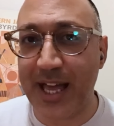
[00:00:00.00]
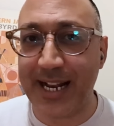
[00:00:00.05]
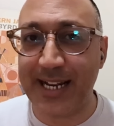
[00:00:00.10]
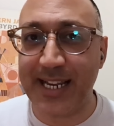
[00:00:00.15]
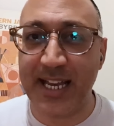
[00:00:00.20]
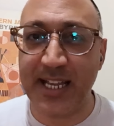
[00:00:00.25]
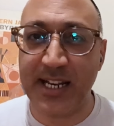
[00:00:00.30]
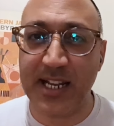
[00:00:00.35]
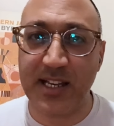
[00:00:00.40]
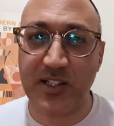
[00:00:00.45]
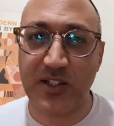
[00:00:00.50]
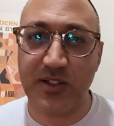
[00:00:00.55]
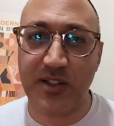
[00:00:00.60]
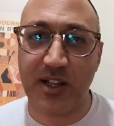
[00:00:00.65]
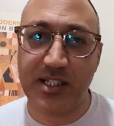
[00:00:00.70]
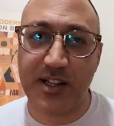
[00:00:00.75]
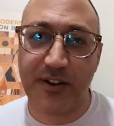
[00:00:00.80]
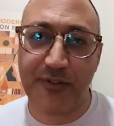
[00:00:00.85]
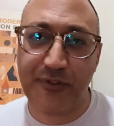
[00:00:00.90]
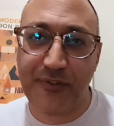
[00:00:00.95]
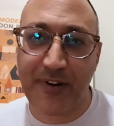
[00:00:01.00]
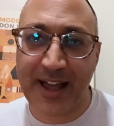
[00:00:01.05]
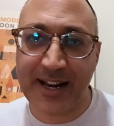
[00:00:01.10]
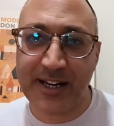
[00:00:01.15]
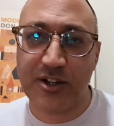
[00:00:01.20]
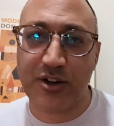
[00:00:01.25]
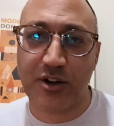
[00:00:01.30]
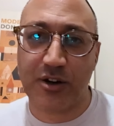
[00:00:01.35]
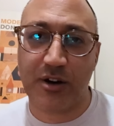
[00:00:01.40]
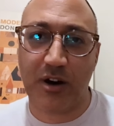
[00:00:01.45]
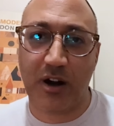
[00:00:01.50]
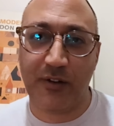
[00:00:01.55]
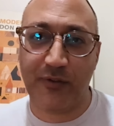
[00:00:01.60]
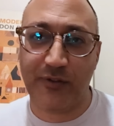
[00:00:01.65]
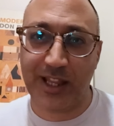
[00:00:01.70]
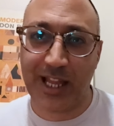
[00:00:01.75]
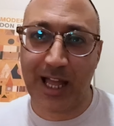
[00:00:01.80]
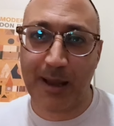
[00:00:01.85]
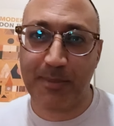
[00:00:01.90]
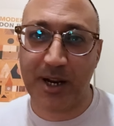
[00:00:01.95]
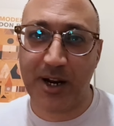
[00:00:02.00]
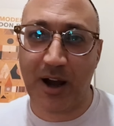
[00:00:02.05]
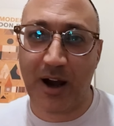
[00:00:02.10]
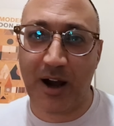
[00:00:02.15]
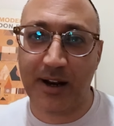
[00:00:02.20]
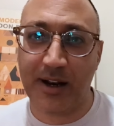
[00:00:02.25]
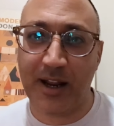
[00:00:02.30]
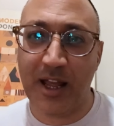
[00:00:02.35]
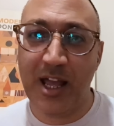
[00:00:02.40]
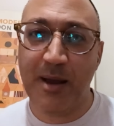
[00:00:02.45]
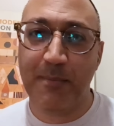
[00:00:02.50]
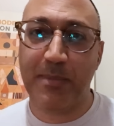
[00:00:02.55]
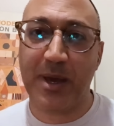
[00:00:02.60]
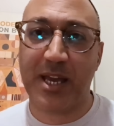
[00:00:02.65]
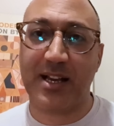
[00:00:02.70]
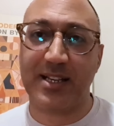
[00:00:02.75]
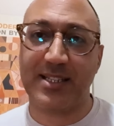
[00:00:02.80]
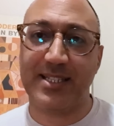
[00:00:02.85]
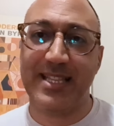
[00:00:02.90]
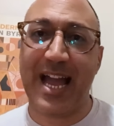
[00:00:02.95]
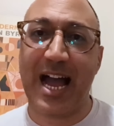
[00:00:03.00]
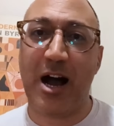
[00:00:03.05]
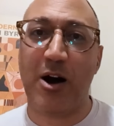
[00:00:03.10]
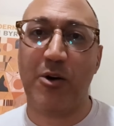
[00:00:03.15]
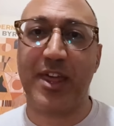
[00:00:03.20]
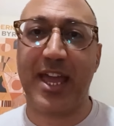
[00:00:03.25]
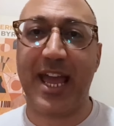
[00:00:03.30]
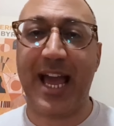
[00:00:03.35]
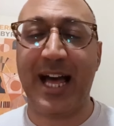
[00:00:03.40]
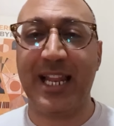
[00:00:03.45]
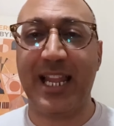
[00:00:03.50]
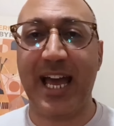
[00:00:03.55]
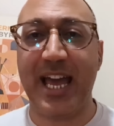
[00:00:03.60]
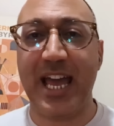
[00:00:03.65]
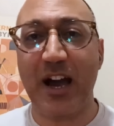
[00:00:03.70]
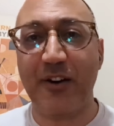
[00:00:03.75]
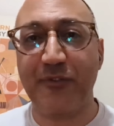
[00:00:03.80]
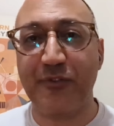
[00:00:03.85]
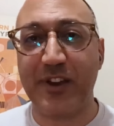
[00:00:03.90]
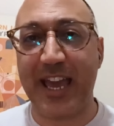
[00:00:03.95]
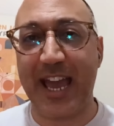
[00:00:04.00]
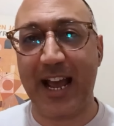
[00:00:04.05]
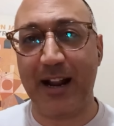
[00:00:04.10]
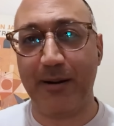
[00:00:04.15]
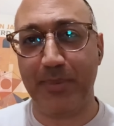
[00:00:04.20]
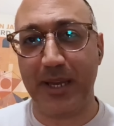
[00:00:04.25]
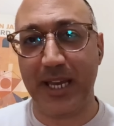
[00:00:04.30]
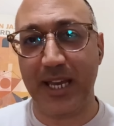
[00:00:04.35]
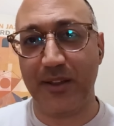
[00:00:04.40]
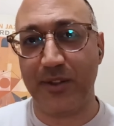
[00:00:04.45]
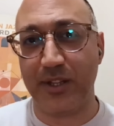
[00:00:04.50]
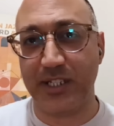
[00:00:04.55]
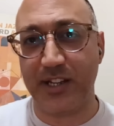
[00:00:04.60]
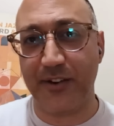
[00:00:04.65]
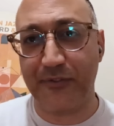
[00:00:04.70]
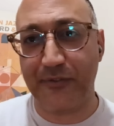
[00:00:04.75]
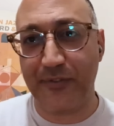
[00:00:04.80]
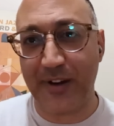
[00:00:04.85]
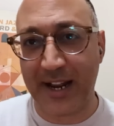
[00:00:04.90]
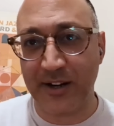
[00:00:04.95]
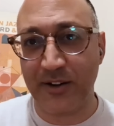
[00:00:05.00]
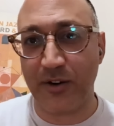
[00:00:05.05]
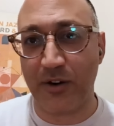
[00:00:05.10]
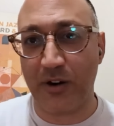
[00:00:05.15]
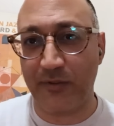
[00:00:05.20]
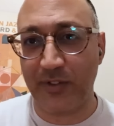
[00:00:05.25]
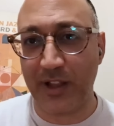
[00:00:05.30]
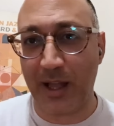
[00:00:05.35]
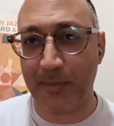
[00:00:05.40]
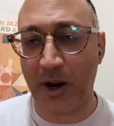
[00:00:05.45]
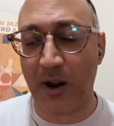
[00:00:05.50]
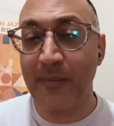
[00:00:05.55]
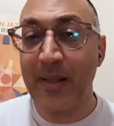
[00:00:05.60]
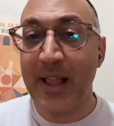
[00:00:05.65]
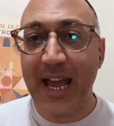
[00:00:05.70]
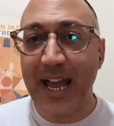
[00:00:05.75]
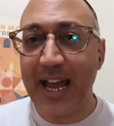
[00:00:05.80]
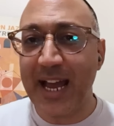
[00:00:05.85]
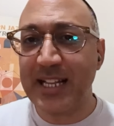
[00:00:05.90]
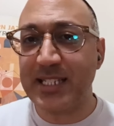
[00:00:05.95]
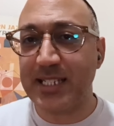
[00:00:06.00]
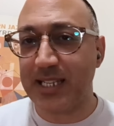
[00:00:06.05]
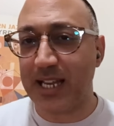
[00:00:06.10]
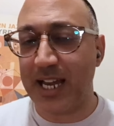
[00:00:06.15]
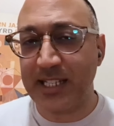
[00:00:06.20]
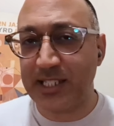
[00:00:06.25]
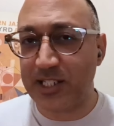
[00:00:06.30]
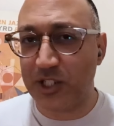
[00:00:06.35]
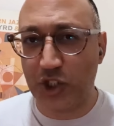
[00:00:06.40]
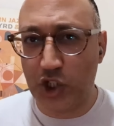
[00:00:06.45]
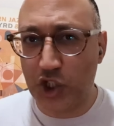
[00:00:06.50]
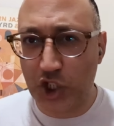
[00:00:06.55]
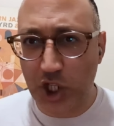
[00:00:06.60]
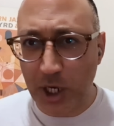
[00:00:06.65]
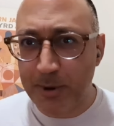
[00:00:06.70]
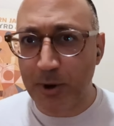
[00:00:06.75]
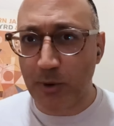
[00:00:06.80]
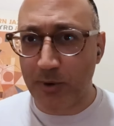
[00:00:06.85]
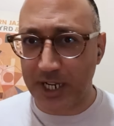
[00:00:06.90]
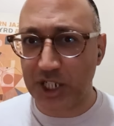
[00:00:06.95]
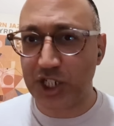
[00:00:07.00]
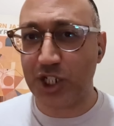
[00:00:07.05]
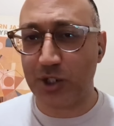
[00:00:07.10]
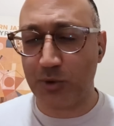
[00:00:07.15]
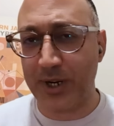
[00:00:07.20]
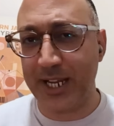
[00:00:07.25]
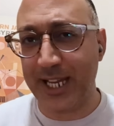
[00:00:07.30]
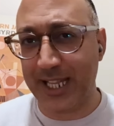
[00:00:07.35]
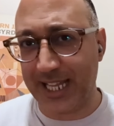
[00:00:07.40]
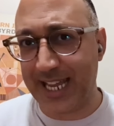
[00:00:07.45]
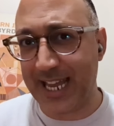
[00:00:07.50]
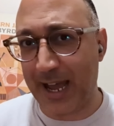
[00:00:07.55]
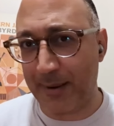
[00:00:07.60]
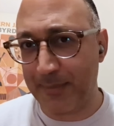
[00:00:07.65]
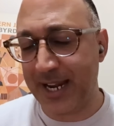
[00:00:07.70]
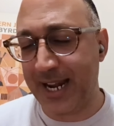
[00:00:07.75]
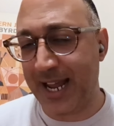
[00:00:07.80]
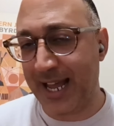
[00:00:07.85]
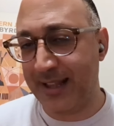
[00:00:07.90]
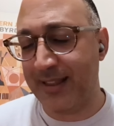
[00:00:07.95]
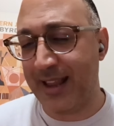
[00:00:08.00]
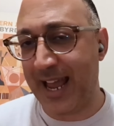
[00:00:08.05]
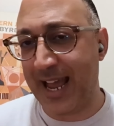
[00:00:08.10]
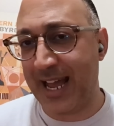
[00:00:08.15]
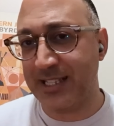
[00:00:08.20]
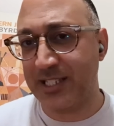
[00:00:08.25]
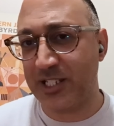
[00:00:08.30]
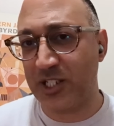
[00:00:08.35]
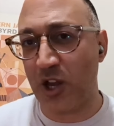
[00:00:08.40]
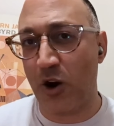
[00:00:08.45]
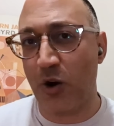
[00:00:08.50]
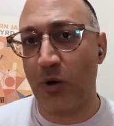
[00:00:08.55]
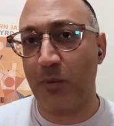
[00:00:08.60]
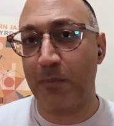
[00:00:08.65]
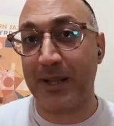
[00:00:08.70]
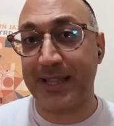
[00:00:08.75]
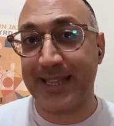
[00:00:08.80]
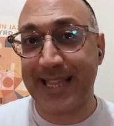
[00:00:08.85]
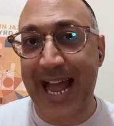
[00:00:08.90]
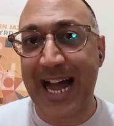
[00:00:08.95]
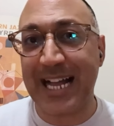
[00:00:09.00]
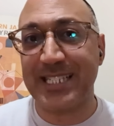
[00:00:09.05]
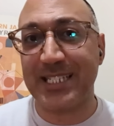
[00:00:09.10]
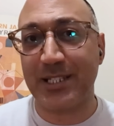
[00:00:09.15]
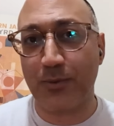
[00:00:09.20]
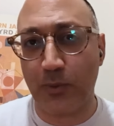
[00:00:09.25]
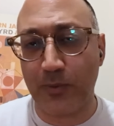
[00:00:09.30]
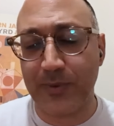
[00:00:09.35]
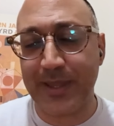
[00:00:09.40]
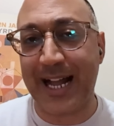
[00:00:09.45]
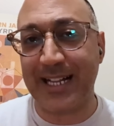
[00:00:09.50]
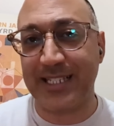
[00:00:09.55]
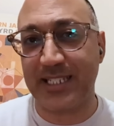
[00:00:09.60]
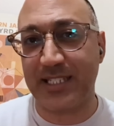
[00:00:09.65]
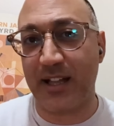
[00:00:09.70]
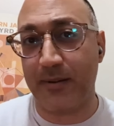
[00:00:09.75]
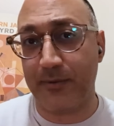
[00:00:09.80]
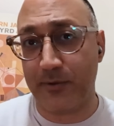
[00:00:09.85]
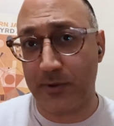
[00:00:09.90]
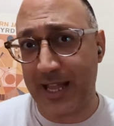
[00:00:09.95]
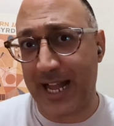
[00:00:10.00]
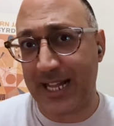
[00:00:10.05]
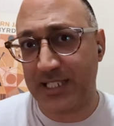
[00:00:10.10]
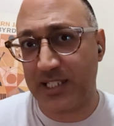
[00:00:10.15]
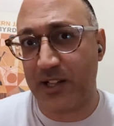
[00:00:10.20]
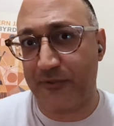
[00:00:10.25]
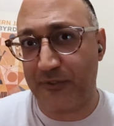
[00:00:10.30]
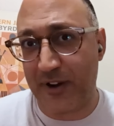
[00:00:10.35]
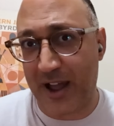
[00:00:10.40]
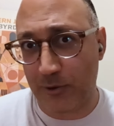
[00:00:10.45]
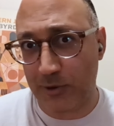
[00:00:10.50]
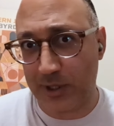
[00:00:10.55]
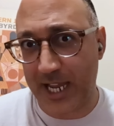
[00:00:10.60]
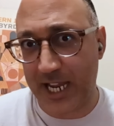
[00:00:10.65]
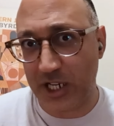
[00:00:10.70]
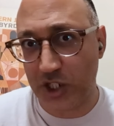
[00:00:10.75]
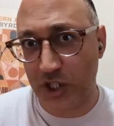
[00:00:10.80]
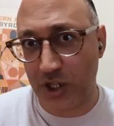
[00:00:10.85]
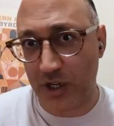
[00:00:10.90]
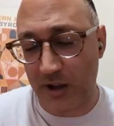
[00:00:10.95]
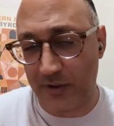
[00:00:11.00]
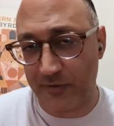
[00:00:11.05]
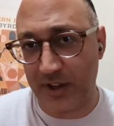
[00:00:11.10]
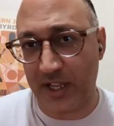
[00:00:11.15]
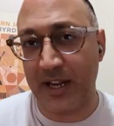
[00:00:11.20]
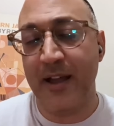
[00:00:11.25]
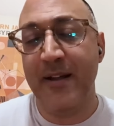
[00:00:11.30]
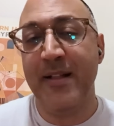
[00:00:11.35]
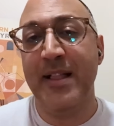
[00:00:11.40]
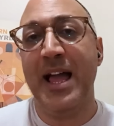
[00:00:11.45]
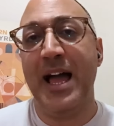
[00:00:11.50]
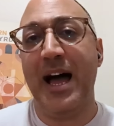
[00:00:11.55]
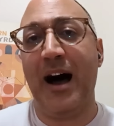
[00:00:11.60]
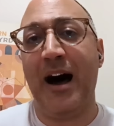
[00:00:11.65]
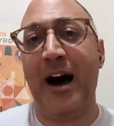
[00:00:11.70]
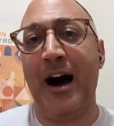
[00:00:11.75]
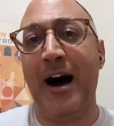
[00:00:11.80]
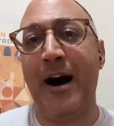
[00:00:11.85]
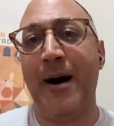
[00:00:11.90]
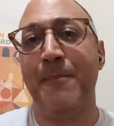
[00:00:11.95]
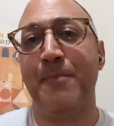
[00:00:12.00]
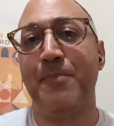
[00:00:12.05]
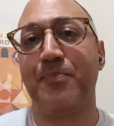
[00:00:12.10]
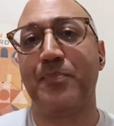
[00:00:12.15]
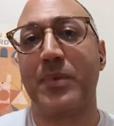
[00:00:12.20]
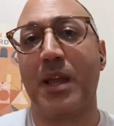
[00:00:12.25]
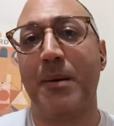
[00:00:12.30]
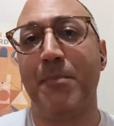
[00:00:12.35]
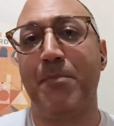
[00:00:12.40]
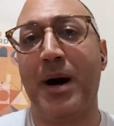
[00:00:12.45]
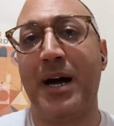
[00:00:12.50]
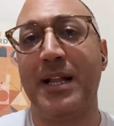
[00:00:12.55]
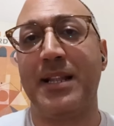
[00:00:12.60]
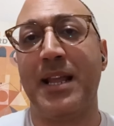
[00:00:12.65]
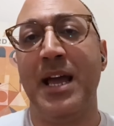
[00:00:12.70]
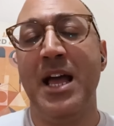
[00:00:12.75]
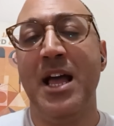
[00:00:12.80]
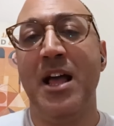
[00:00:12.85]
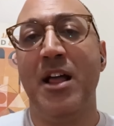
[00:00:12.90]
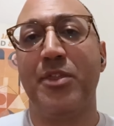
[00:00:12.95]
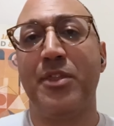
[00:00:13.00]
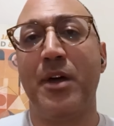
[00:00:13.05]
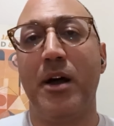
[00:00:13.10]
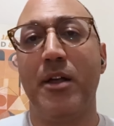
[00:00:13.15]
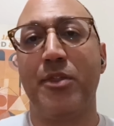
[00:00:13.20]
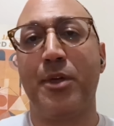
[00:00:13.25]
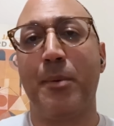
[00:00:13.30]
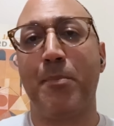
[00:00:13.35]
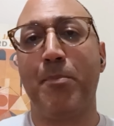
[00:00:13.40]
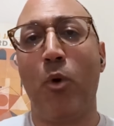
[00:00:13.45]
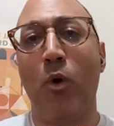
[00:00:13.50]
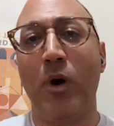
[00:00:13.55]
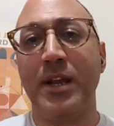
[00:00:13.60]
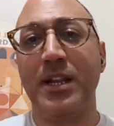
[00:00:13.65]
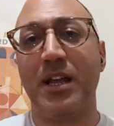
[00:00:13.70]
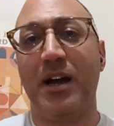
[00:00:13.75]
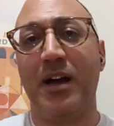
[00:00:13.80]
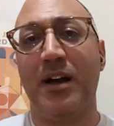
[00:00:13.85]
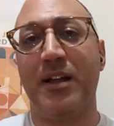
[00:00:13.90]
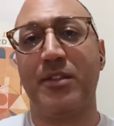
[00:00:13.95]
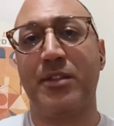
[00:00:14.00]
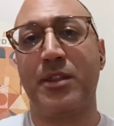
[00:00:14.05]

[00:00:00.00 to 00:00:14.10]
that it is the defender of Lebanon. Because now the LAF can be the descender of Lebanon. It's gibberish, really. I mean, but that's the foundation of it. But the point